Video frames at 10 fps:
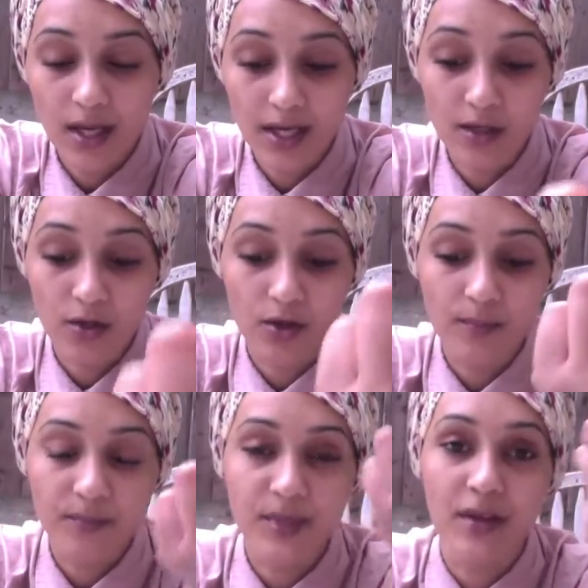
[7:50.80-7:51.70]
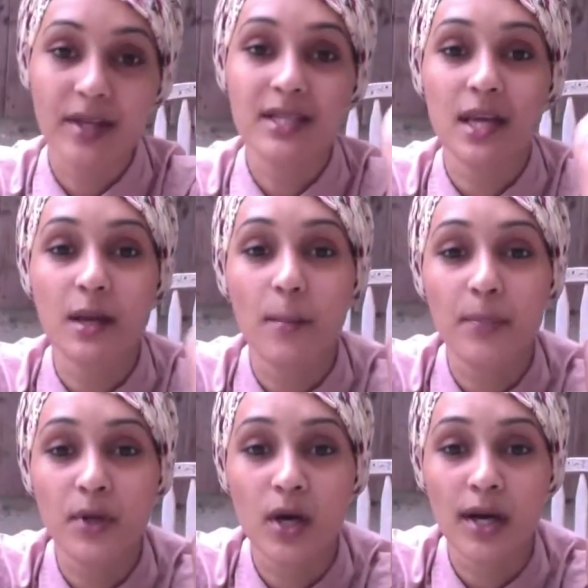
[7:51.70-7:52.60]
Inglot. Now they say
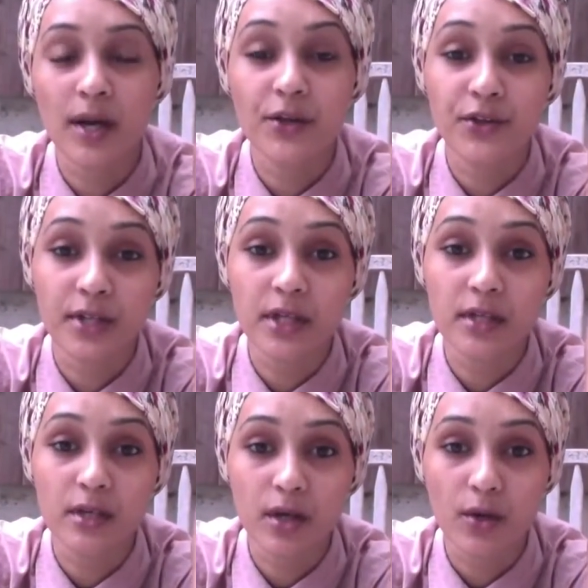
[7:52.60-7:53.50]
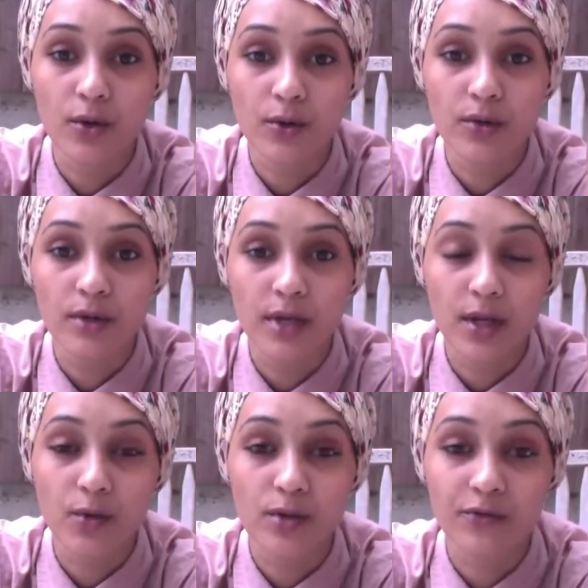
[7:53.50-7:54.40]
apply a thin coat
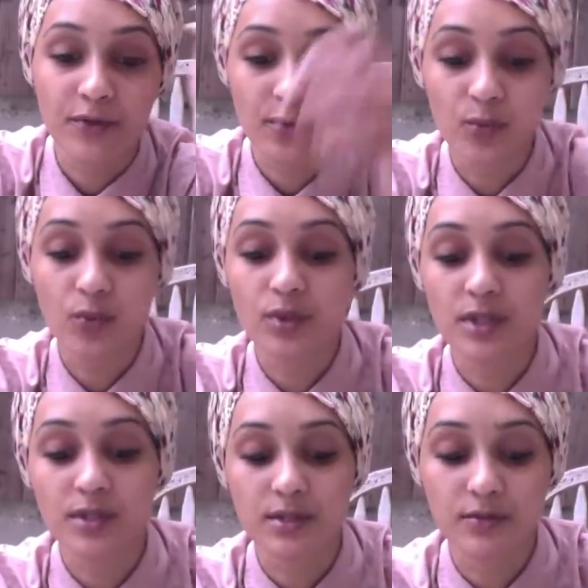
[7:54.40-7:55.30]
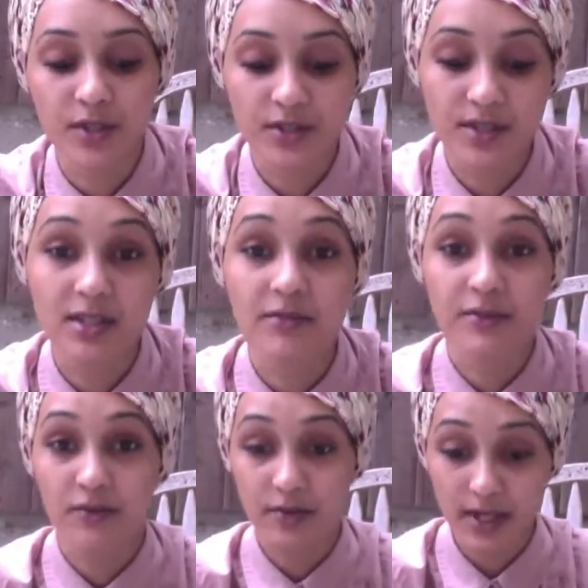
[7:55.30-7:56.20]
in order for the water to reach the surface
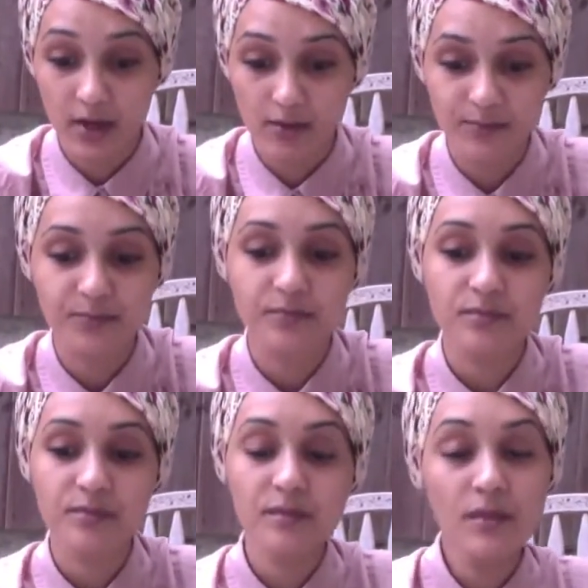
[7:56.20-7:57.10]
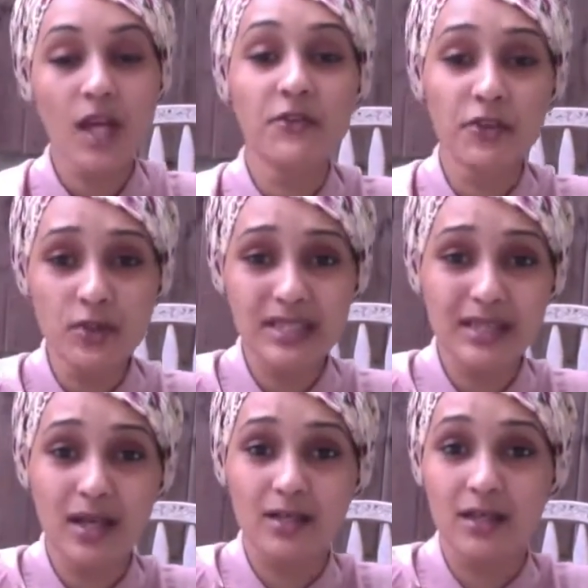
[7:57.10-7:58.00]
of your nail. If you're using a
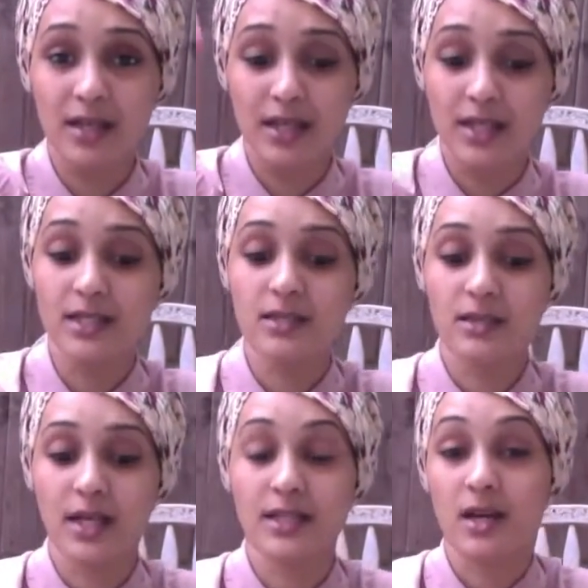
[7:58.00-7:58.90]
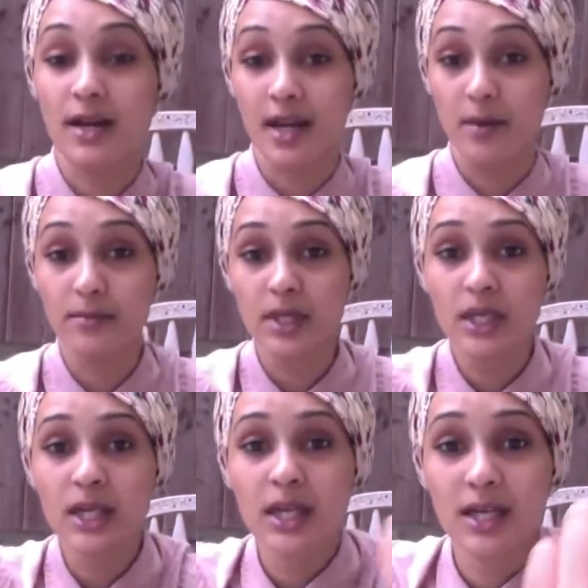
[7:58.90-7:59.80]
colour like this, as I am,
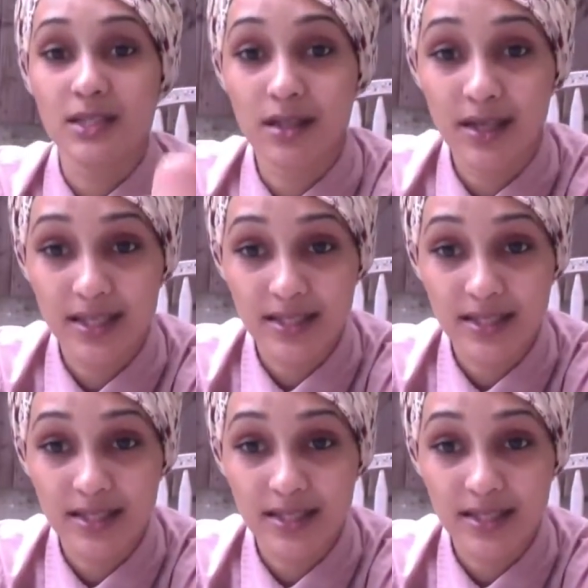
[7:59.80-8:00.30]
as light as